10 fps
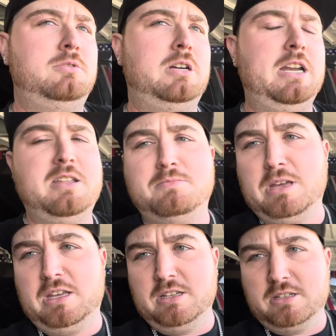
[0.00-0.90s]
I didn't
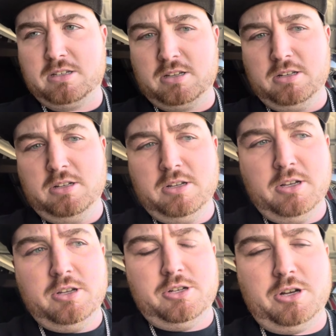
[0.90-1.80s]
make his
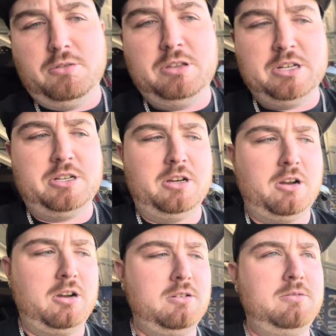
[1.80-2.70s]
show this
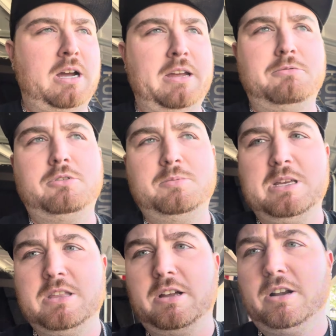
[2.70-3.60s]
year. I will
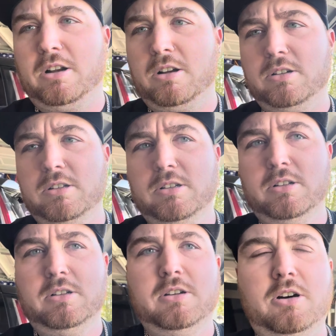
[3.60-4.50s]
be there
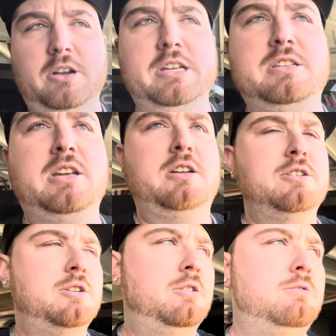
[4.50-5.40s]
on his
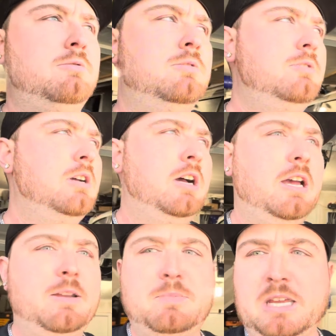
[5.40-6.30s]
second show. I
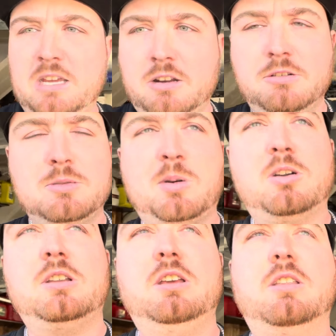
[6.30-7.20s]
had my kiddo's
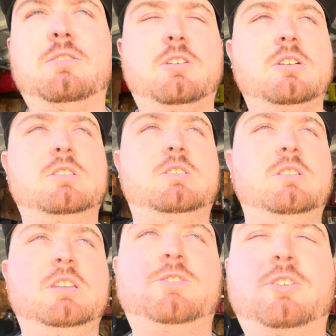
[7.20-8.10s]
birthday, the first
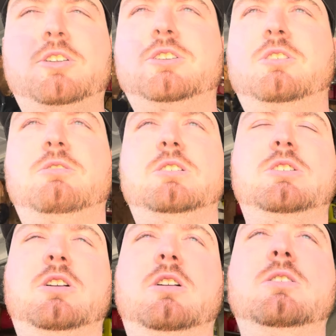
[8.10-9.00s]
his first show this
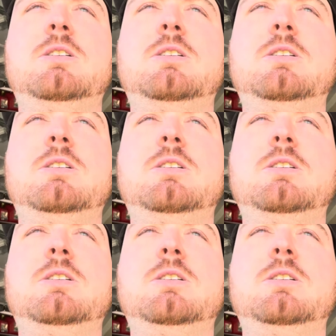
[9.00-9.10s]
year.